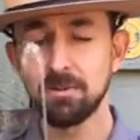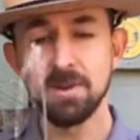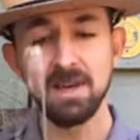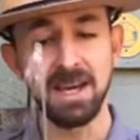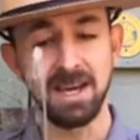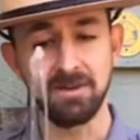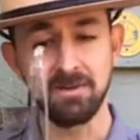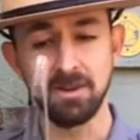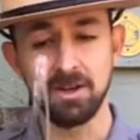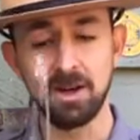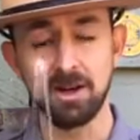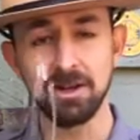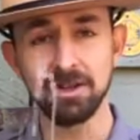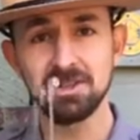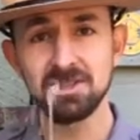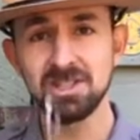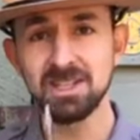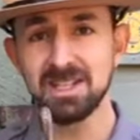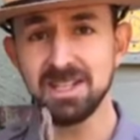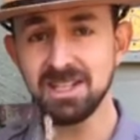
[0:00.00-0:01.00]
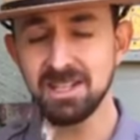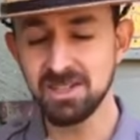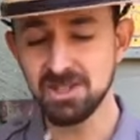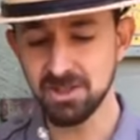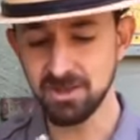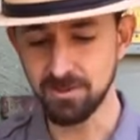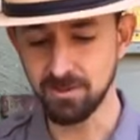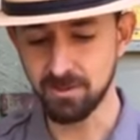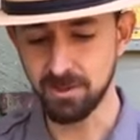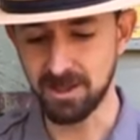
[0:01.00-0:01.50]
We have an
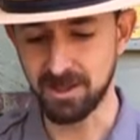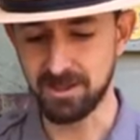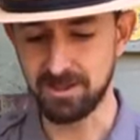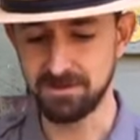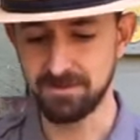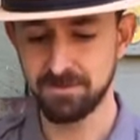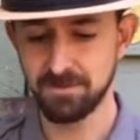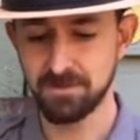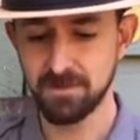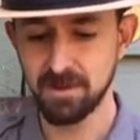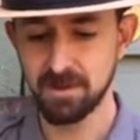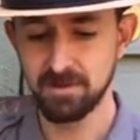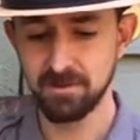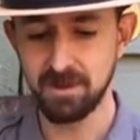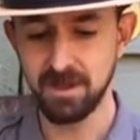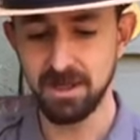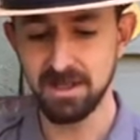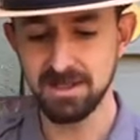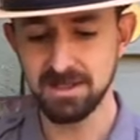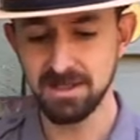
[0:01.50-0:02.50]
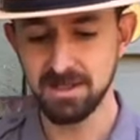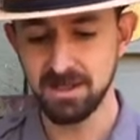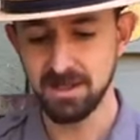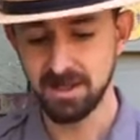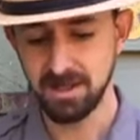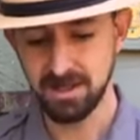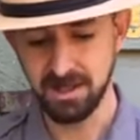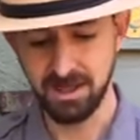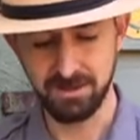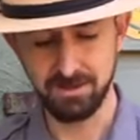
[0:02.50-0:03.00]
artesian well, right?
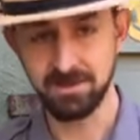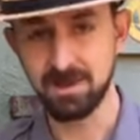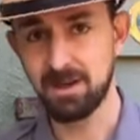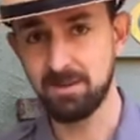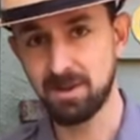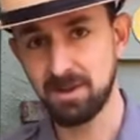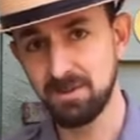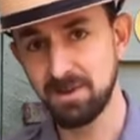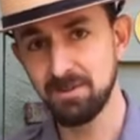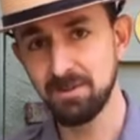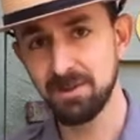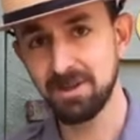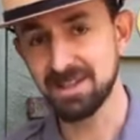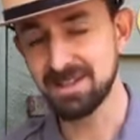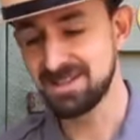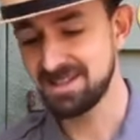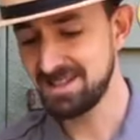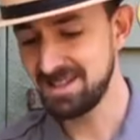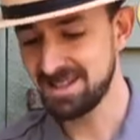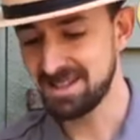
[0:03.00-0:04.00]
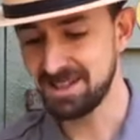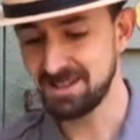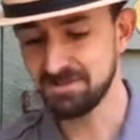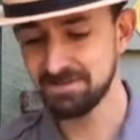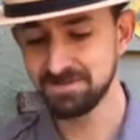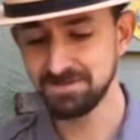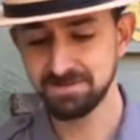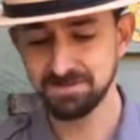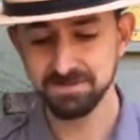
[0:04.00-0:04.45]
Now I'm going to be really sticky.